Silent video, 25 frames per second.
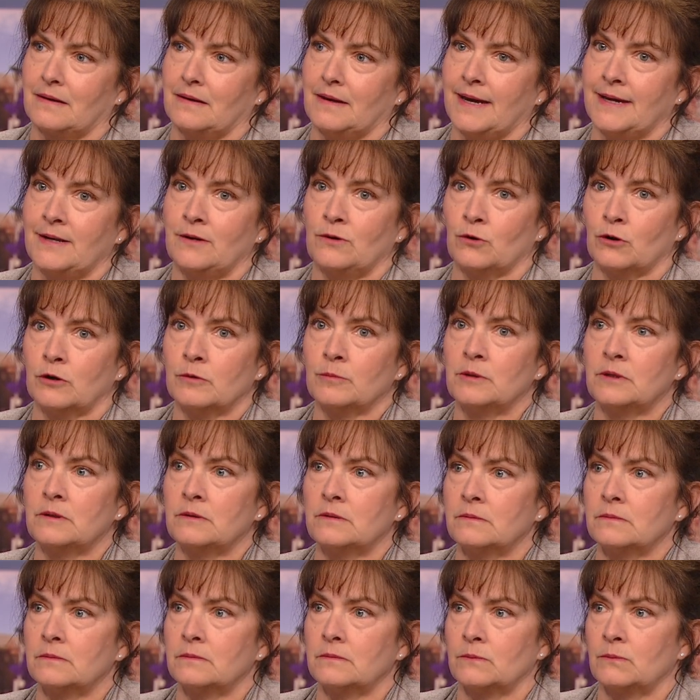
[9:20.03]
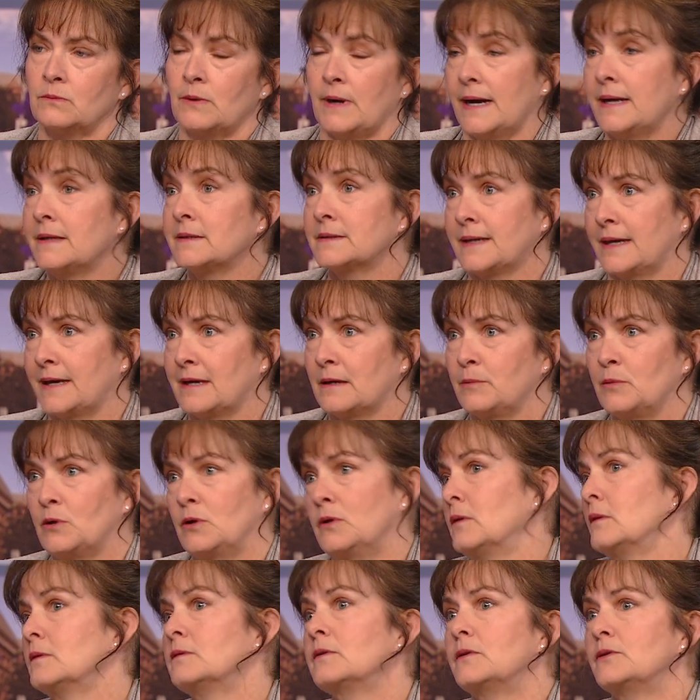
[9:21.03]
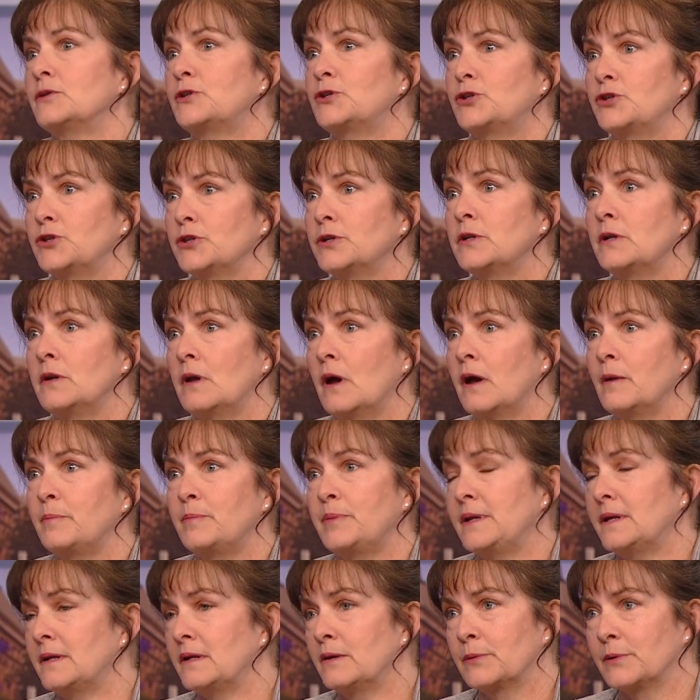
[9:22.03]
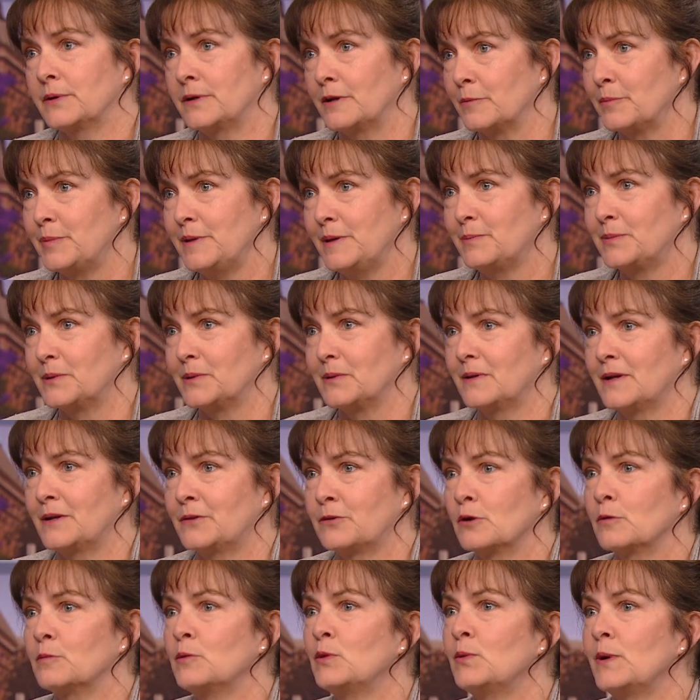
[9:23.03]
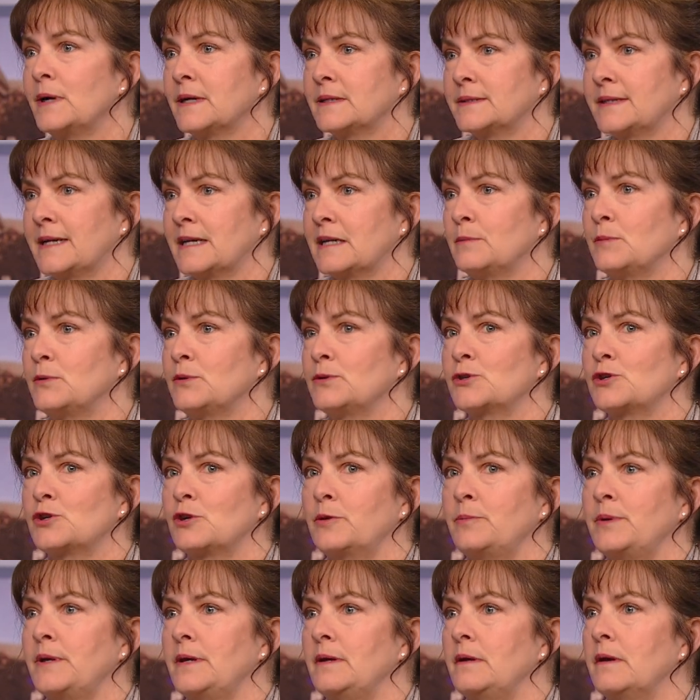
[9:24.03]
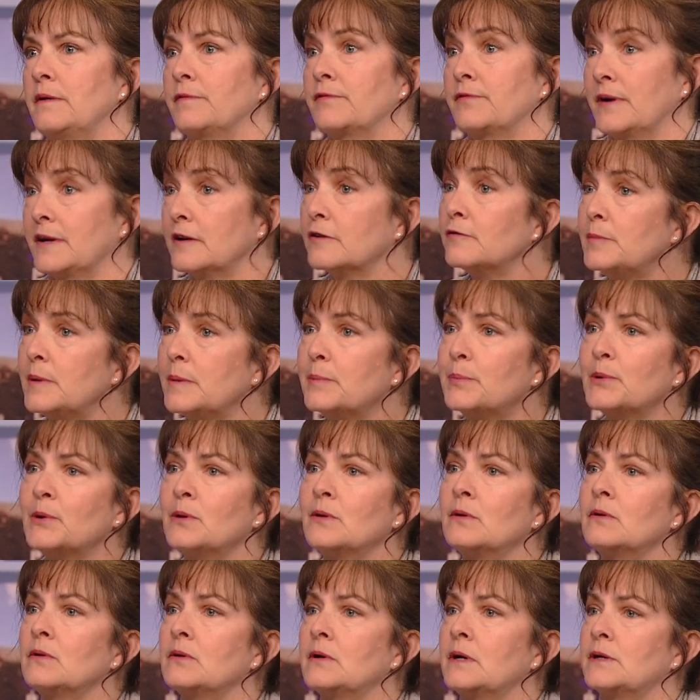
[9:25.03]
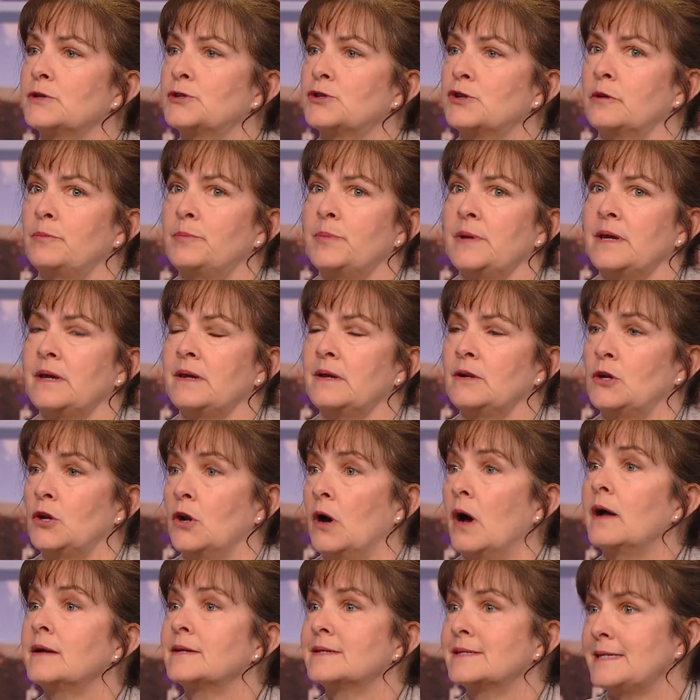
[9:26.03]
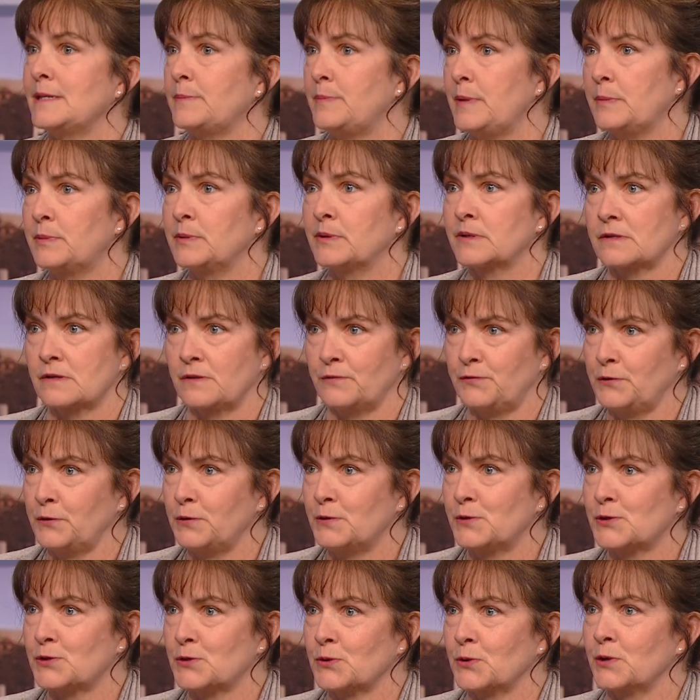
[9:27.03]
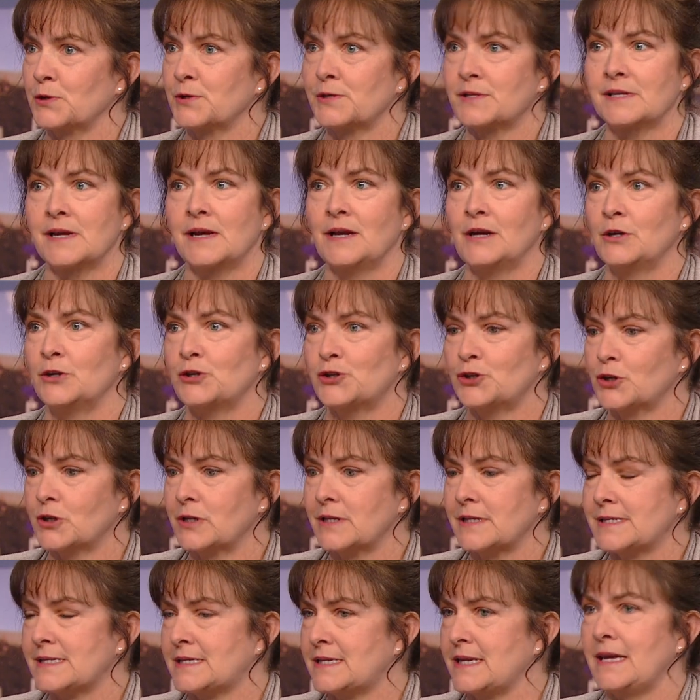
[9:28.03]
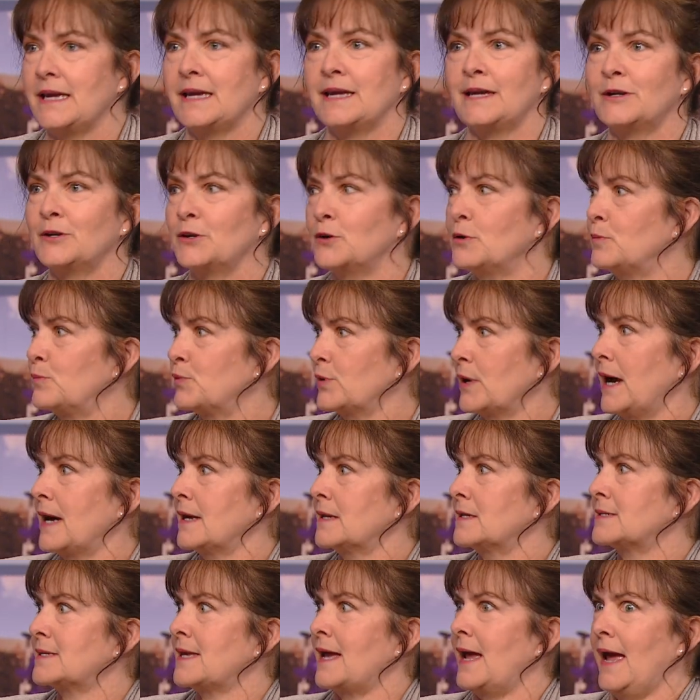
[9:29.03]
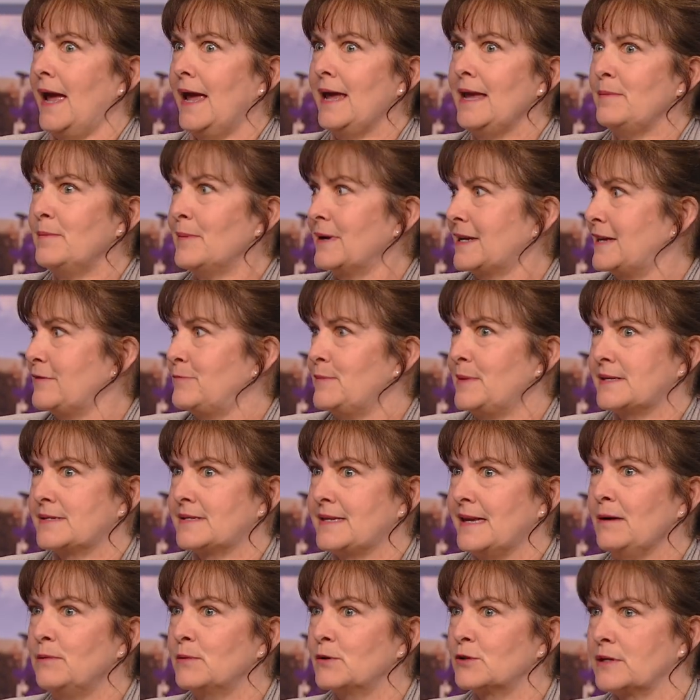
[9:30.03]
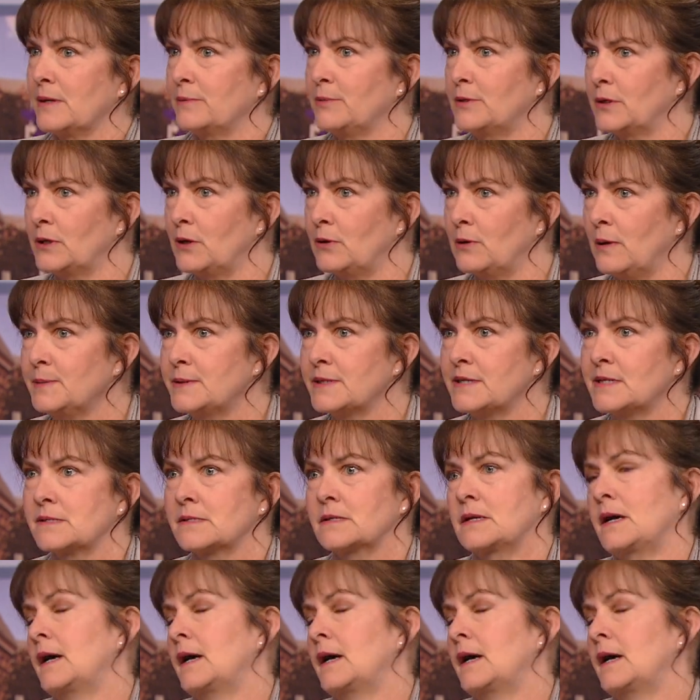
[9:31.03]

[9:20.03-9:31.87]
a normal wild animal should not be anywhere near people. A normal wild animal should be afraid of people, uh, should be not see people as a food source, shouldn't see, you know, Brad and say, hey, you might give me a sandwich. I'm going to go yeah. up to this